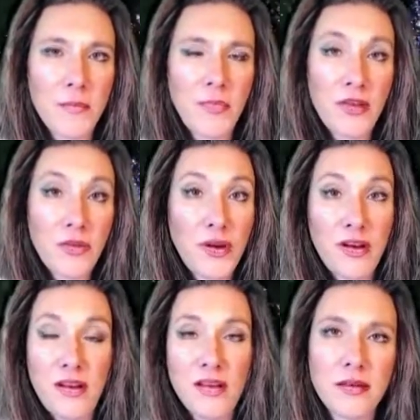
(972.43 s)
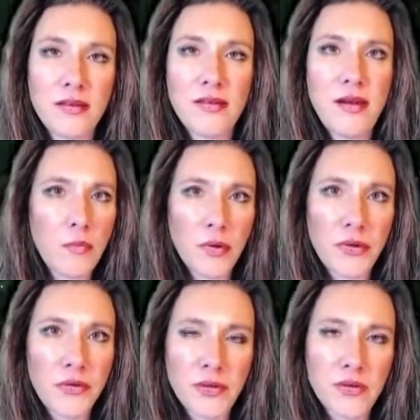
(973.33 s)
That's what it is. It's
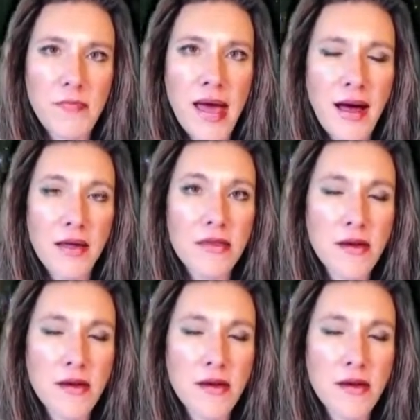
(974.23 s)
numbers. It's math.